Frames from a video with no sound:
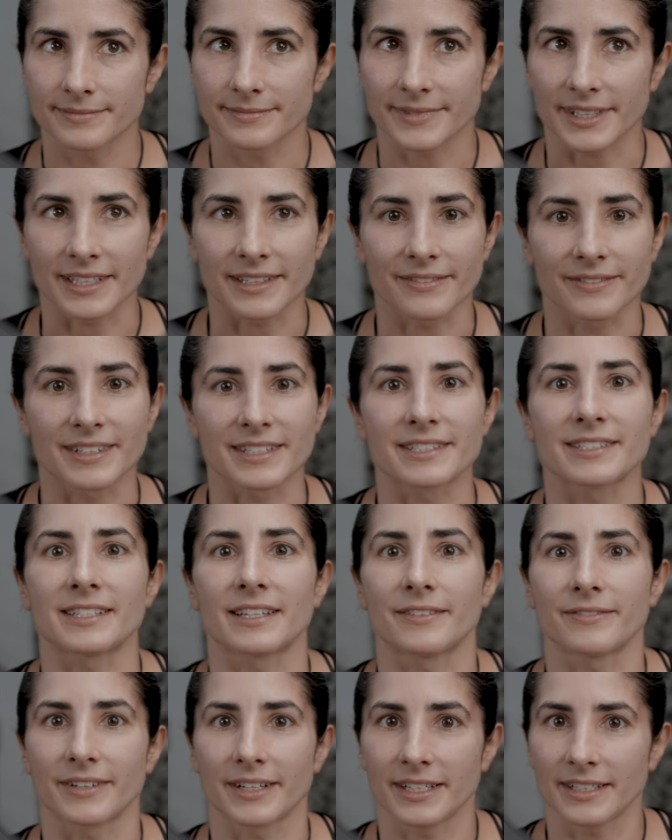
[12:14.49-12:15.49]
think of this
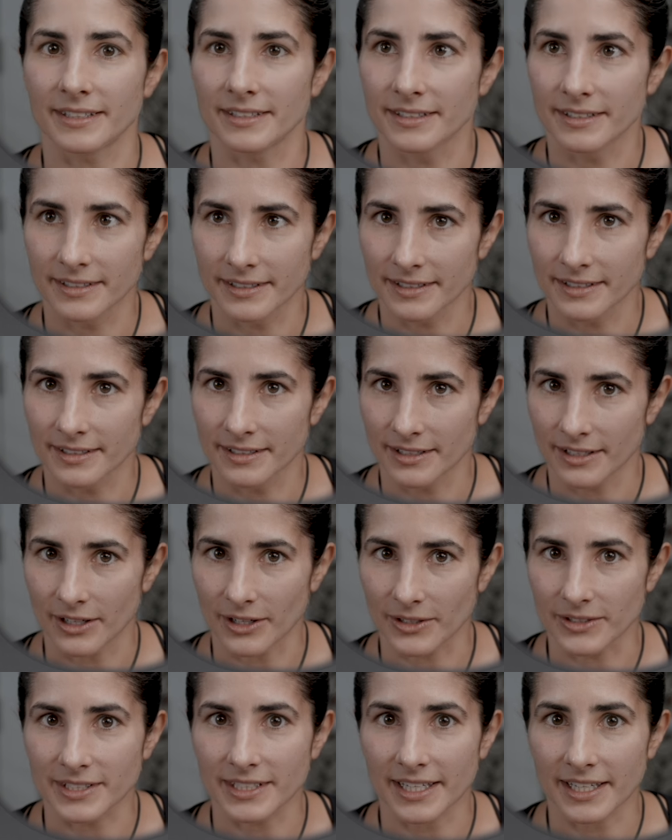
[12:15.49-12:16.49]
stuff, right?
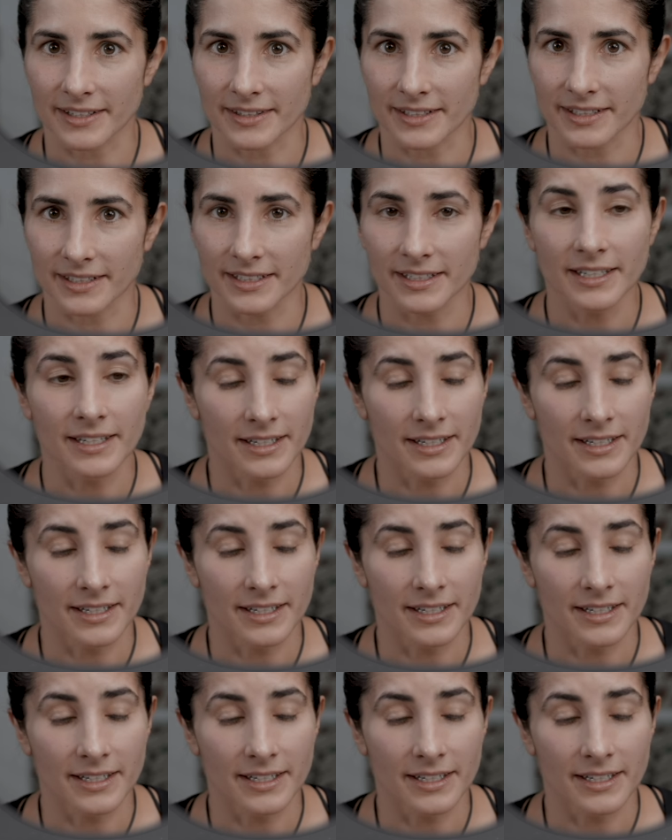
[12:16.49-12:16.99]
All together.